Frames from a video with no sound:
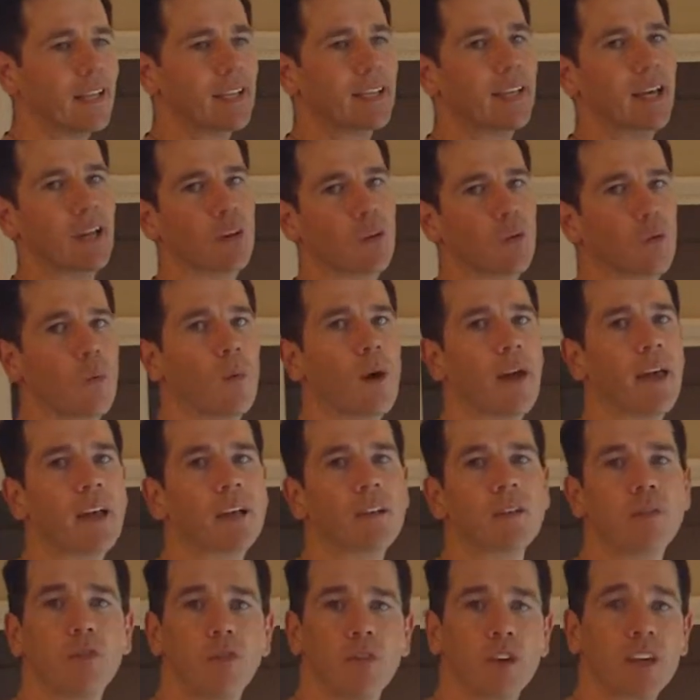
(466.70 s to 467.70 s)
get away
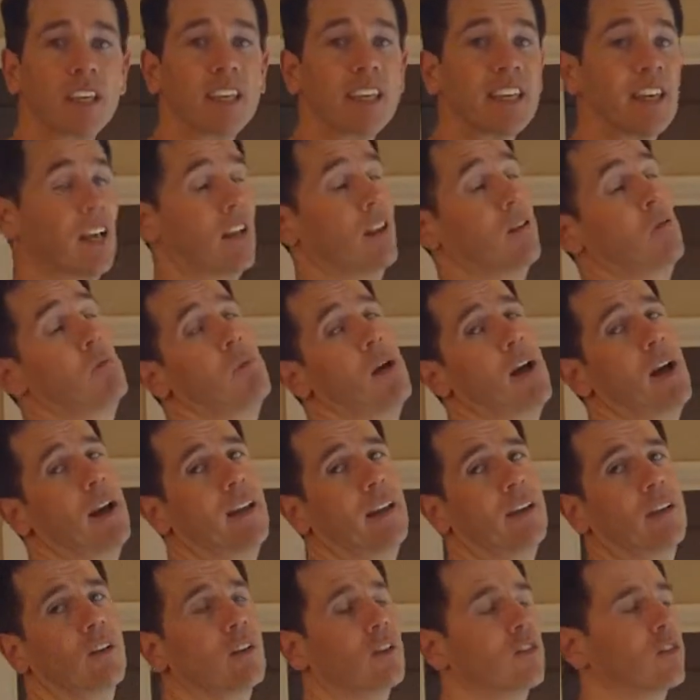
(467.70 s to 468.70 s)
and forget about
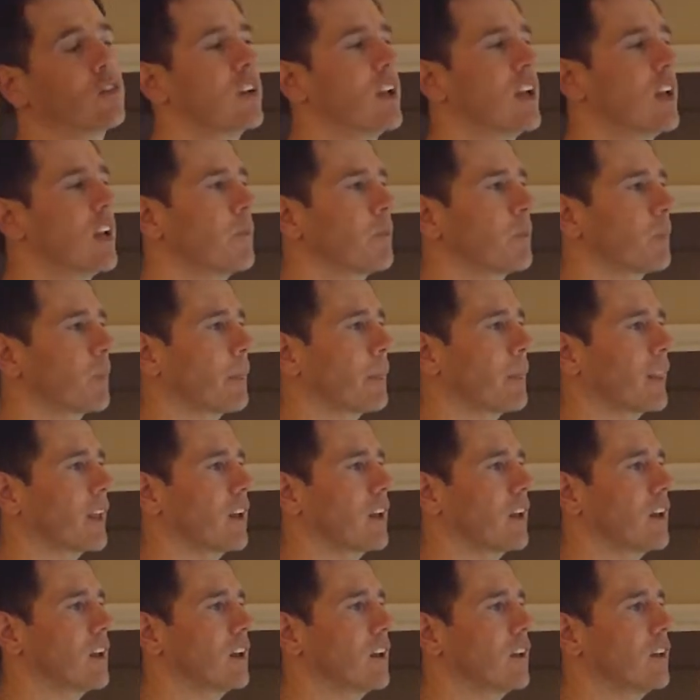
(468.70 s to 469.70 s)
it, because
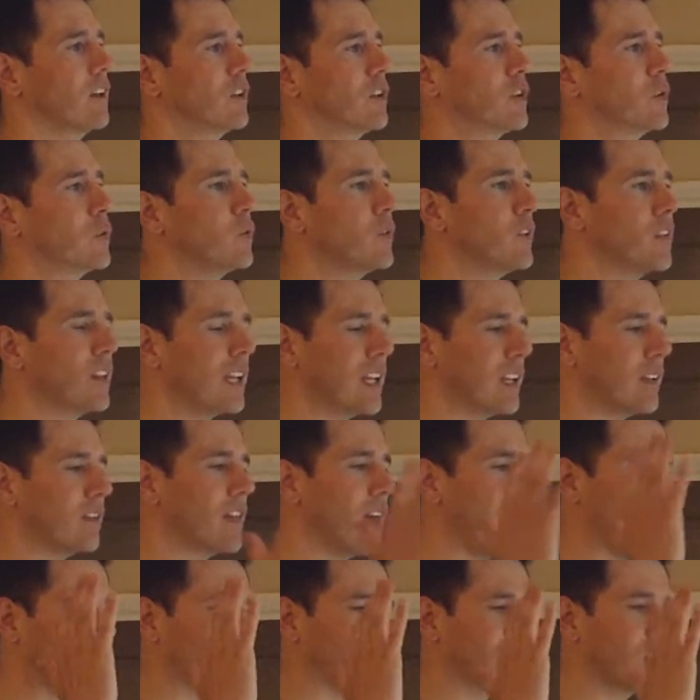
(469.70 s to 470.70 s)
you need
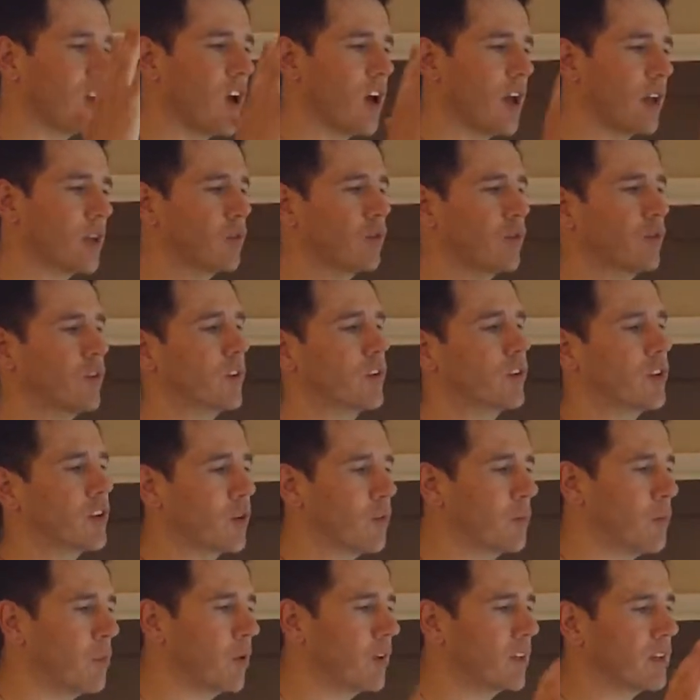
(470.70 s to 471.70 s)
that time for your
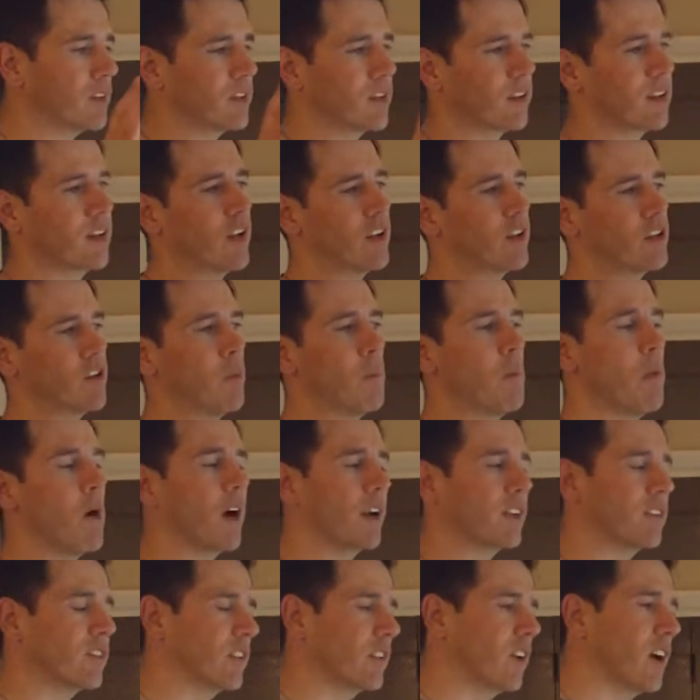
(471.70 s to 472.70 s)
body and your
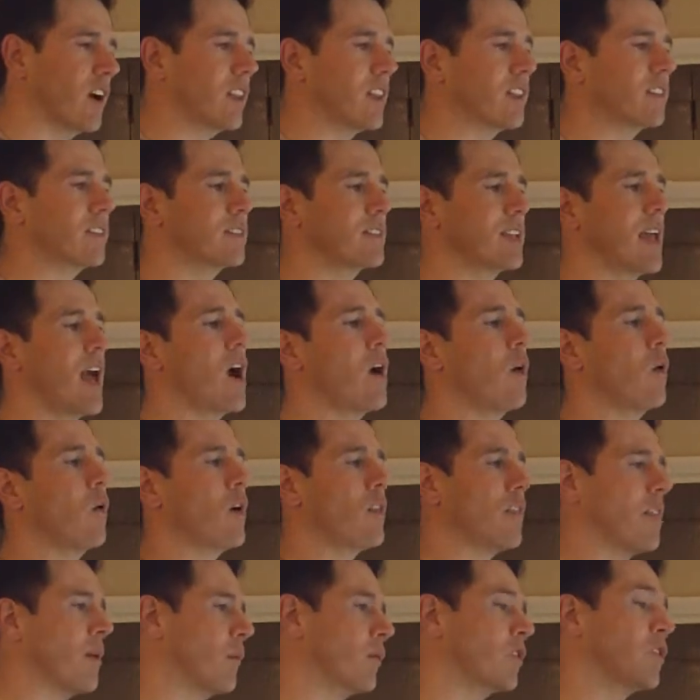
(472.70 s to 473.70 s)
mind to kind of settle.
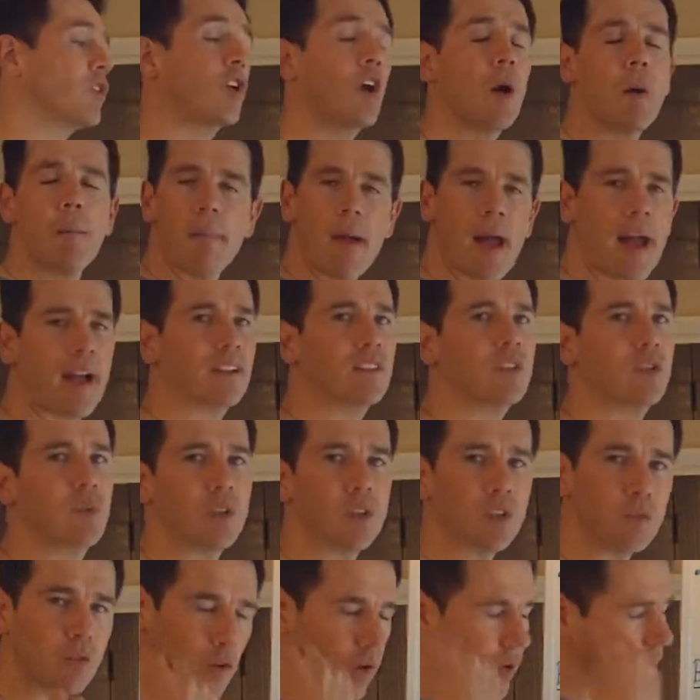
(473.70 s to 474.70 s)
And then when you come back to it,
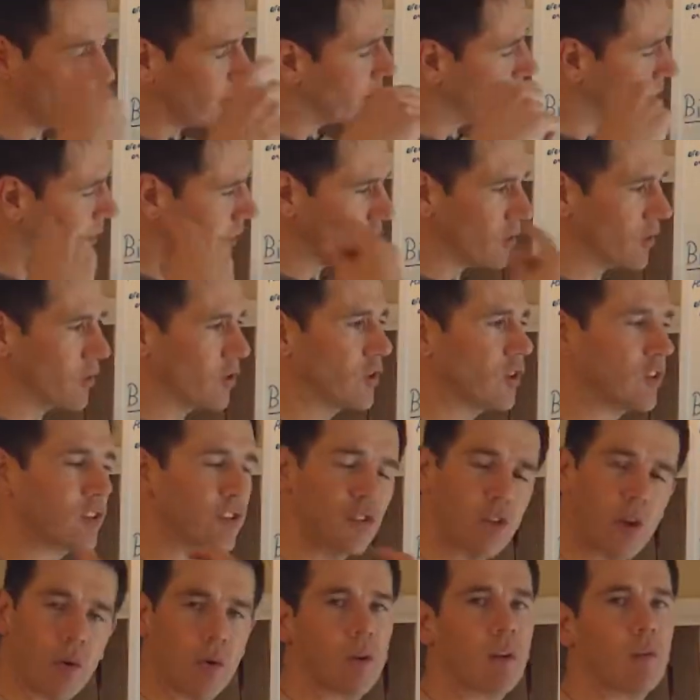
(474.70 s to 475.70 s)
you've got like, you know, you're
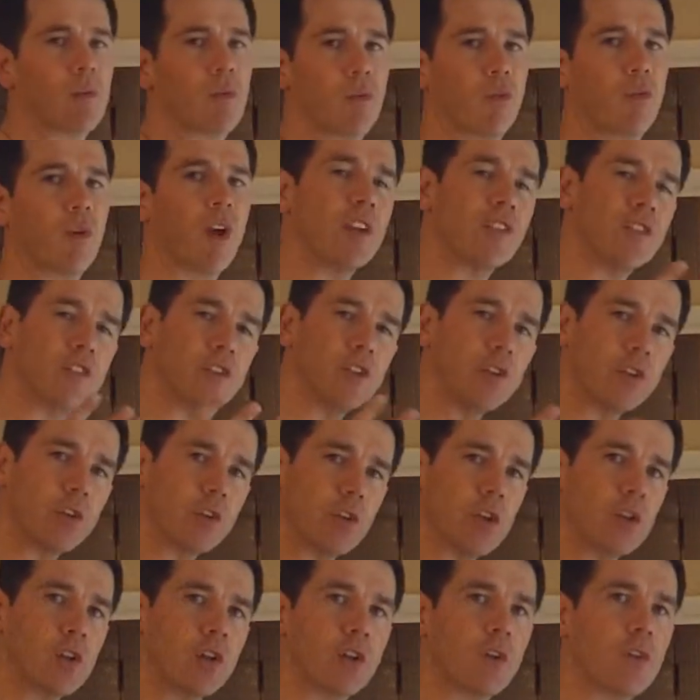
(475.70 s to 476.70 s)
totally refreshed and you
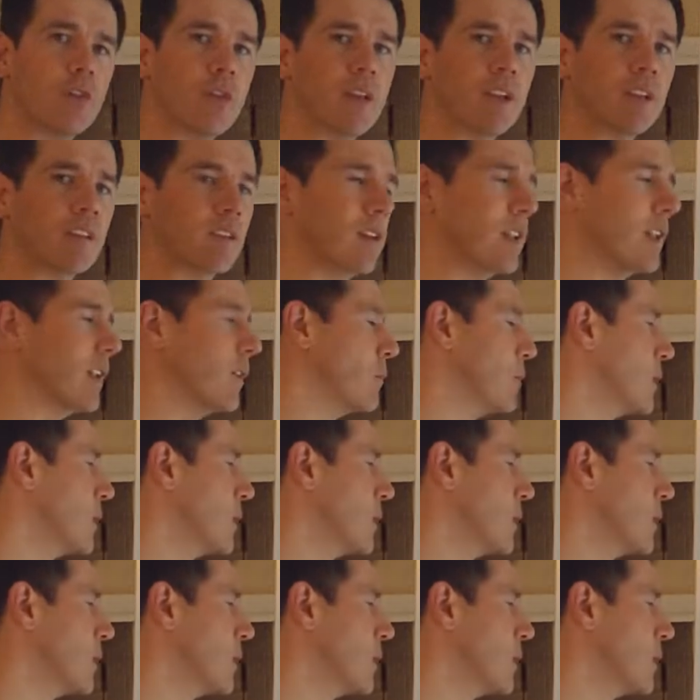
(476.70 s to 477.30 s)
can look at things a little